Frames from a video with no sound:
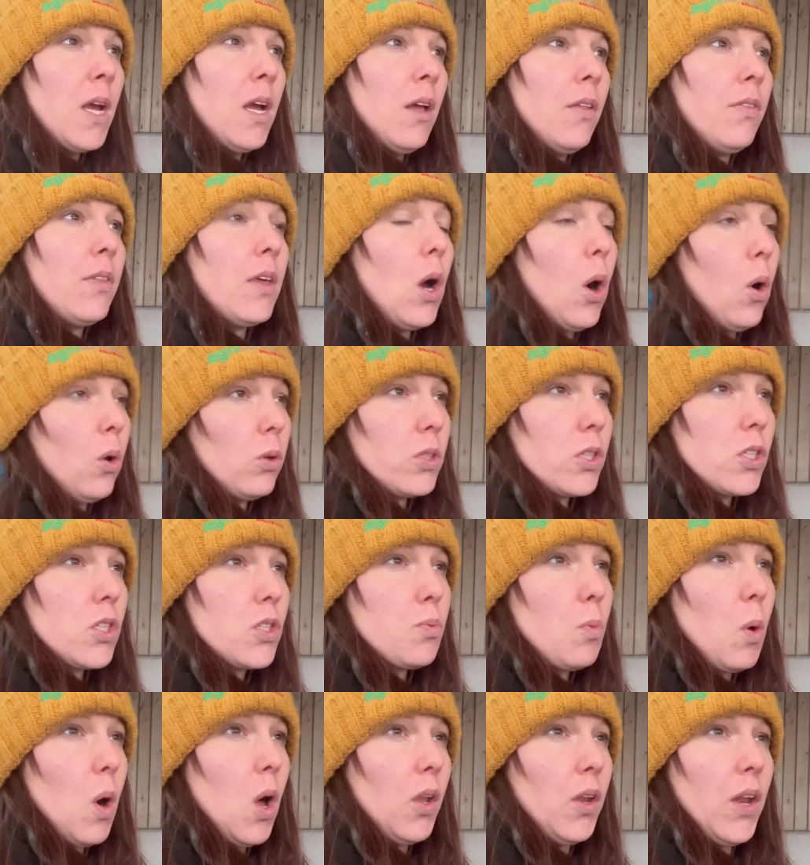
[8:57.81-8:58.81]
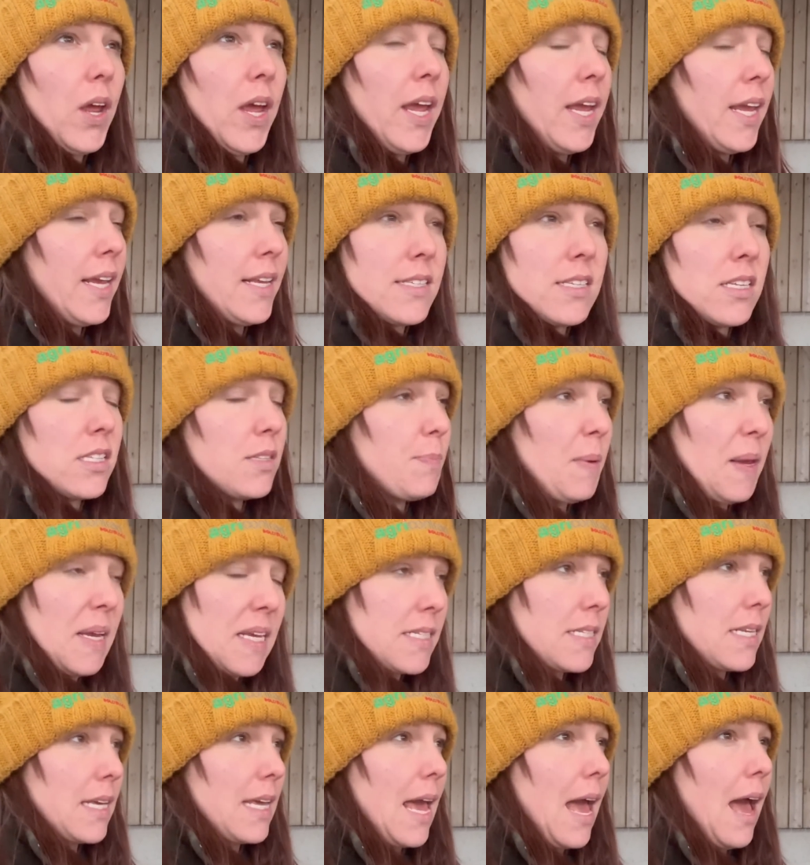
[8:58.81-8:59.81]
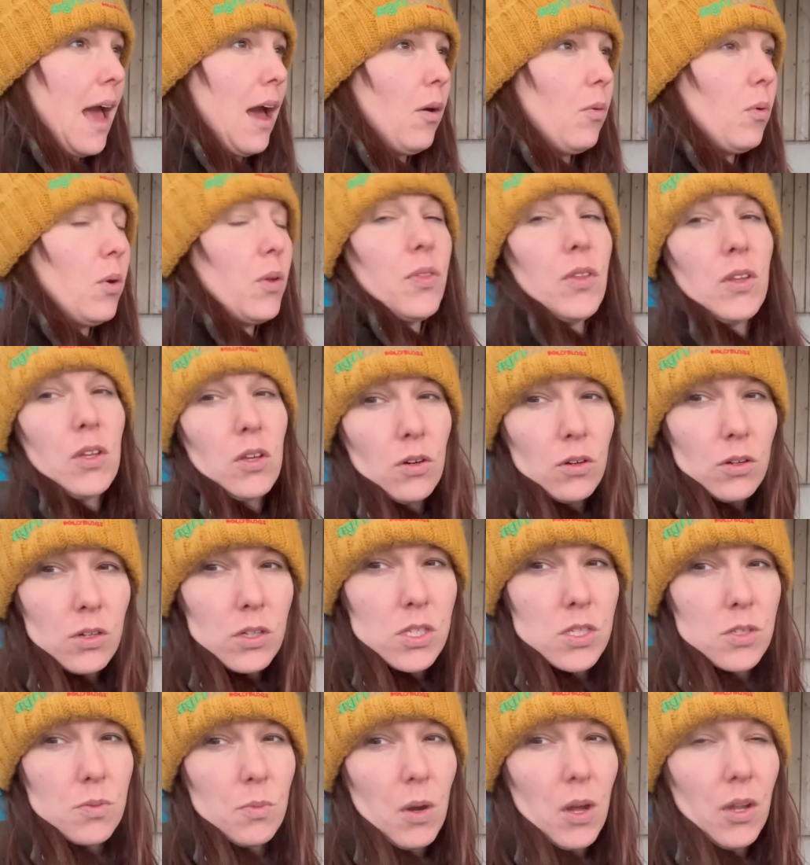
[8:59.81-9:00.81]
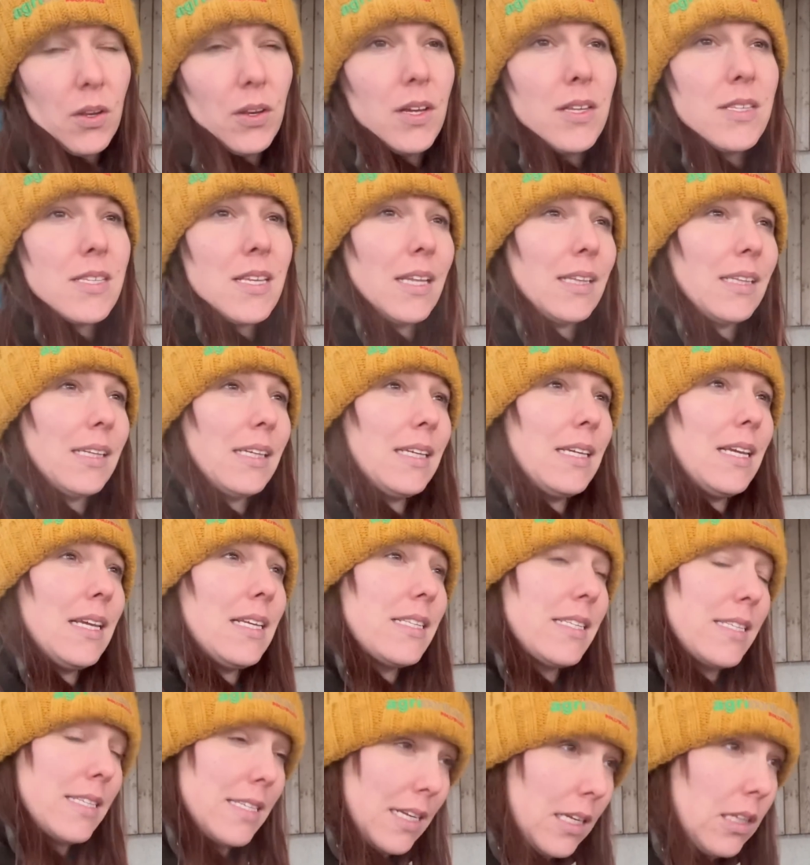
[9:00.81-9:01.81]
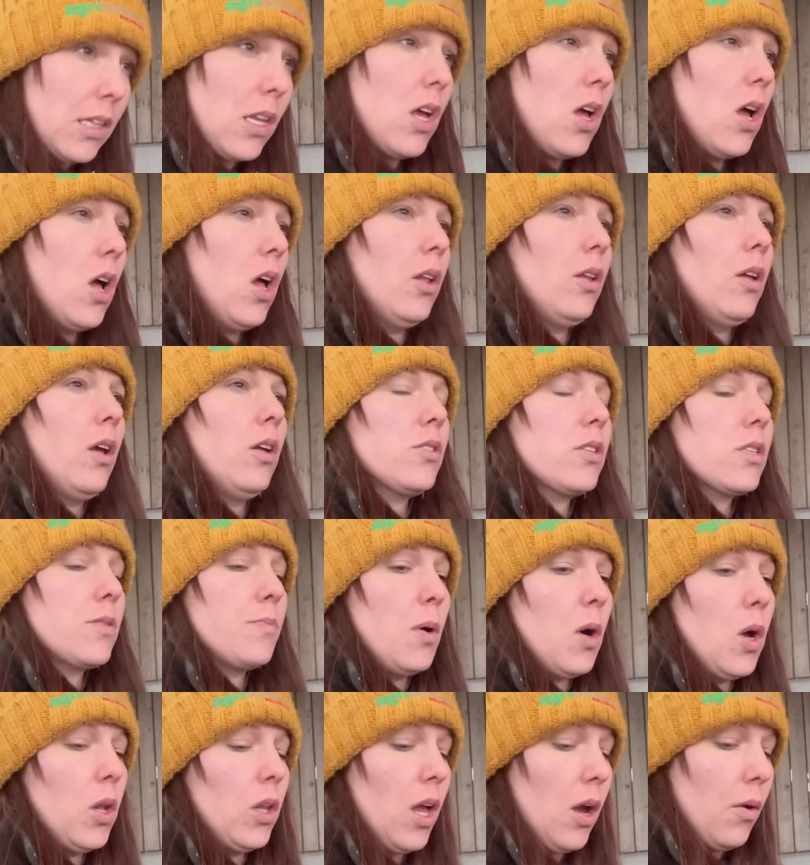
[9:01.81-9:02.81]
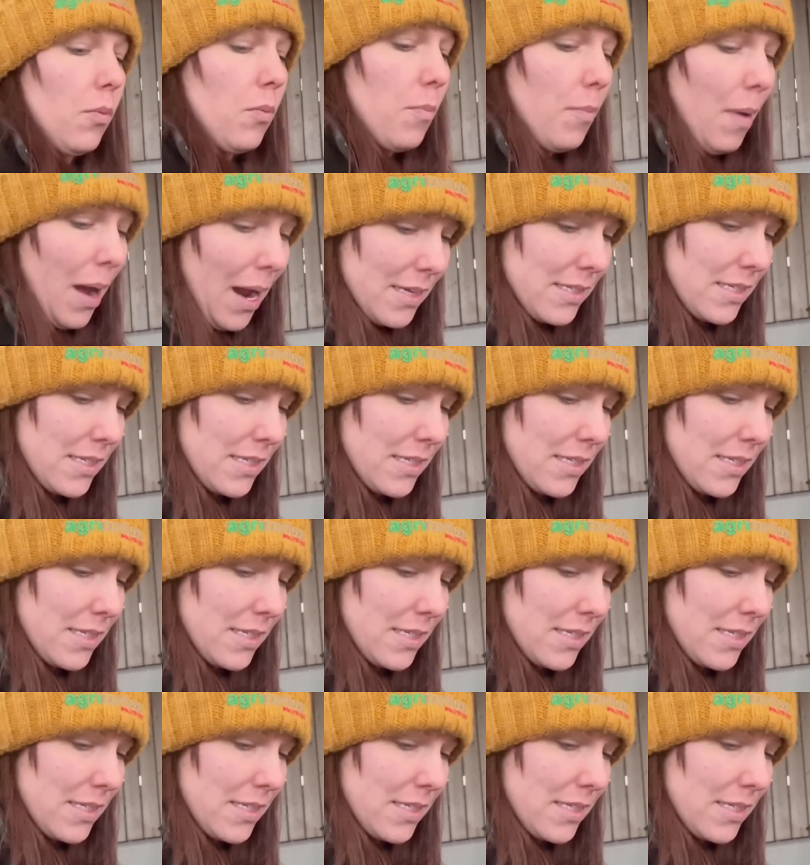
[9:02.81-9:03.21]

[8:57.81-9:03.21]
The oldest one is as big as a cow. The youngest one, sadly, is still a lot smaller. Might